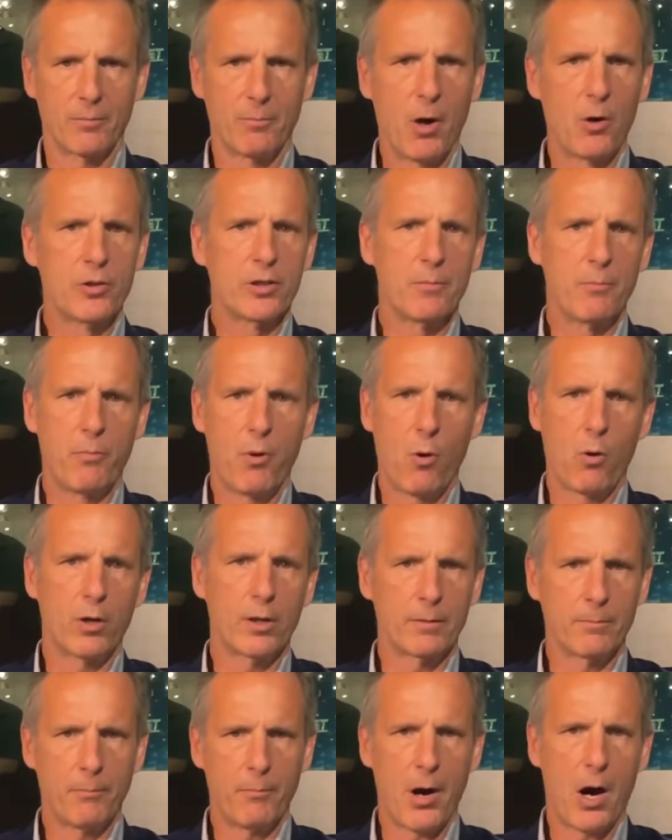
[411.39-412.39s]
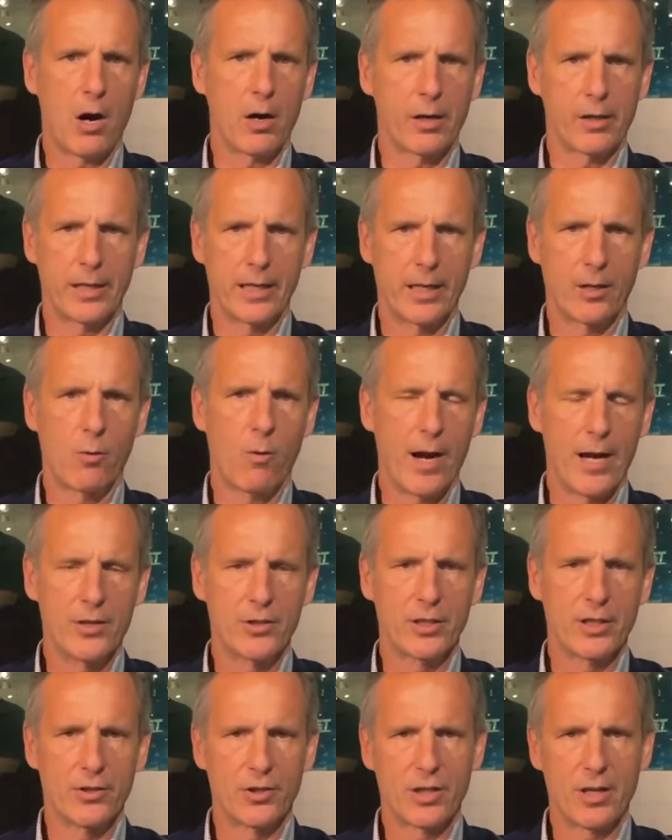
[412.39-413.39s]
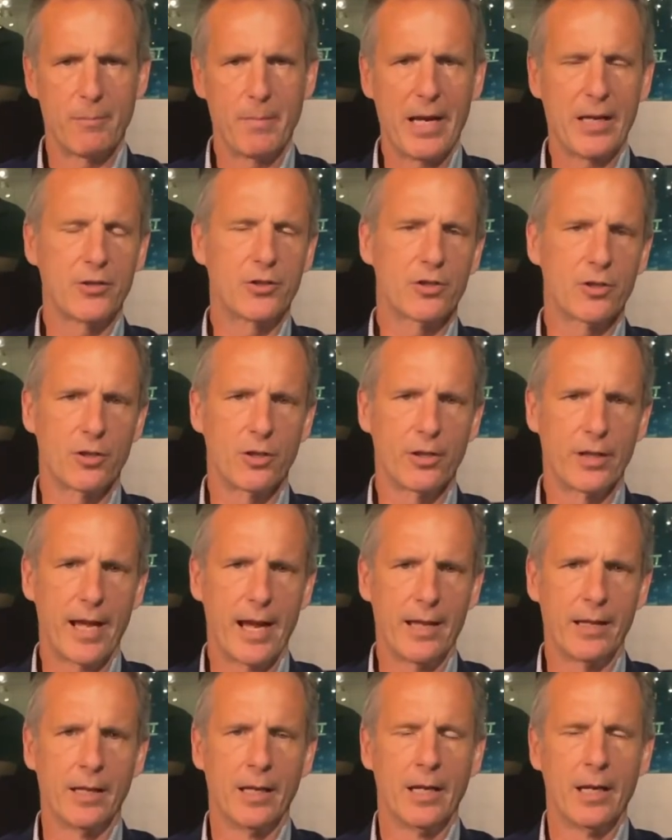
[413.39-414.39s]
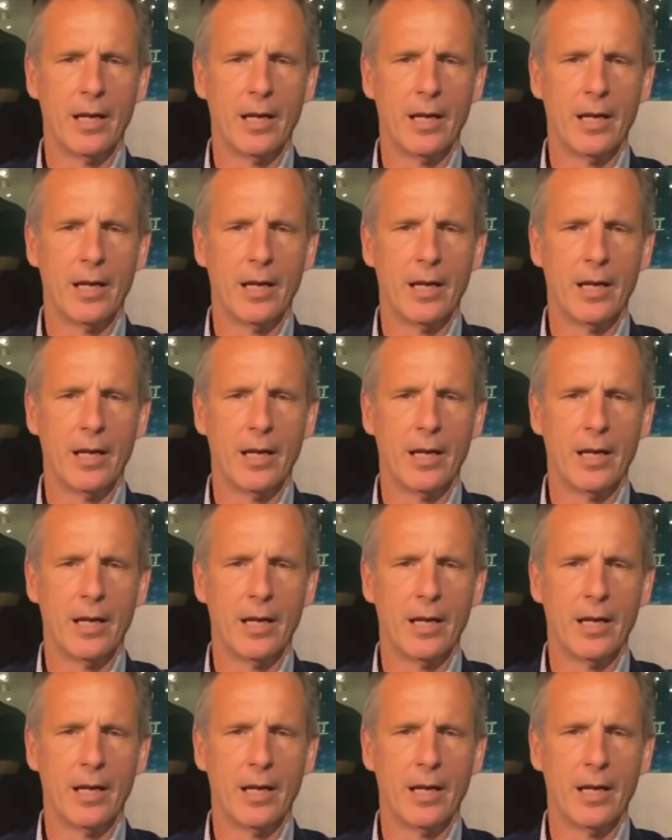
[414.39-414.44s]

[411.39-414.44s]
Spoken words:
The most important part of the equation is to make sure that